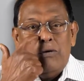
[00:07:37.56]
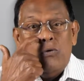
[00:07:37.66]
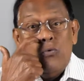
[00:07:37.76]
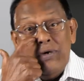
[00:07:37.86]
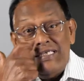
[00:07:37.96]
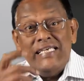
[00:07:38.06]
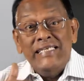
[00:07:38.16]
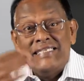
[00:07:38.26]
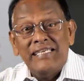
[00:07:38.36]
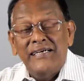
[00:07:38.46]
which
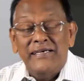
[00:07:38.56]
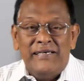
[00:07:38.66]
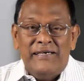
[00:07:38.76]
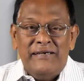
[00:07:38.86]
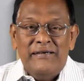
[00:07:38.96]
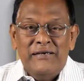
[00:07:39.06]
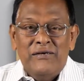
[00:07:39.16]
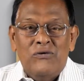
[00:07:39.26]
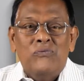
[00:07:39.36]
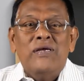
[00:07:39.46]
in turn
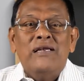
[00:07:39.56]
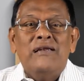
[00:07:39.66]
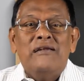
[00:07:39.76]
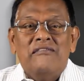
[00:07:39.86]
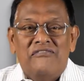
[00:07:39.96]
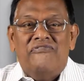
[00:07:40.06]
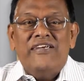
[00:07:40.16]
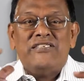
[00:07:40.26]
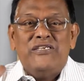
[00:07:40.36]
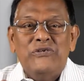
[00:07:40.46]
will
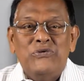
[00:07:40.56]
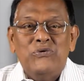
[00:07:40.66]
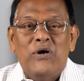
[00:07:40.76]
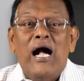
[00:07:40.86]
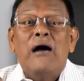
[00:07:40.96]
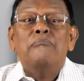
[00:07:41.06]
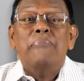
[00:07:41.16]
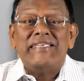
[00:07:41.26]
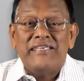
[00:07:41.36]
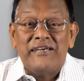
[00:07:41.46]
fetch you a
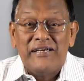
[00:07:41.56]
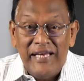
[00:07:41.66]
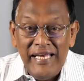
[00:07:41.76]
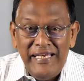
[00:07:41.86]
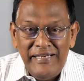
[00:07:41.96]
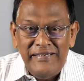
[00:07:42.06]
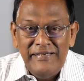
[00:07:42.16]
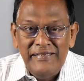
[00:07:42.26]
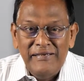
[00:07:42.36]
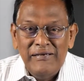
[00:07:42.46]
better grade
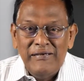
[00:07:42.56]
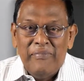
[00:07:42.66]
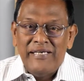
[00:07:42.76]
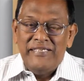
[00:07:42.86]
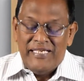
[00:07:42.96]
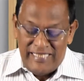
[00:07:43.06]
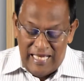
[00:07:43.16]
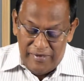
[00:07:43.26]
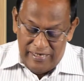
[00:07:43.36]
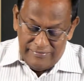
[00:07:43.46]
by the
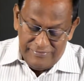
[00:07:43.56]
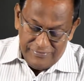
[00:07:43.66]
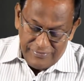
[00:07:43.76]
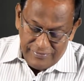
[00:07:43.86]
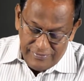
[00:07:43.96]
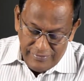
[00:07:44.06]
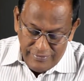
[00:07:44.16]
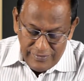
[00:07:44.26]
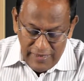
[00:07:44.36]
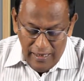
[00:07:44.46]
examiner.
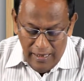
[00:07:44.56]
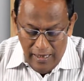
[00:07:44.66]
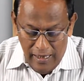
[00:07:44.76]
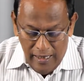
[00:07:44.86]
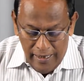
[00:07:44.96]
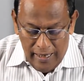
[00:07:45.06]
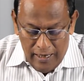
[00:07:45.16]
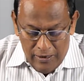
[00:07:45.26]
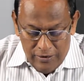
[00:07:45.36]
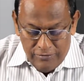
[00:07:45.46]

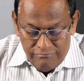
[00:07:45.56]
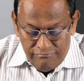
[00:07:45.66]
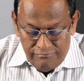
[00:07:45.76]
Now,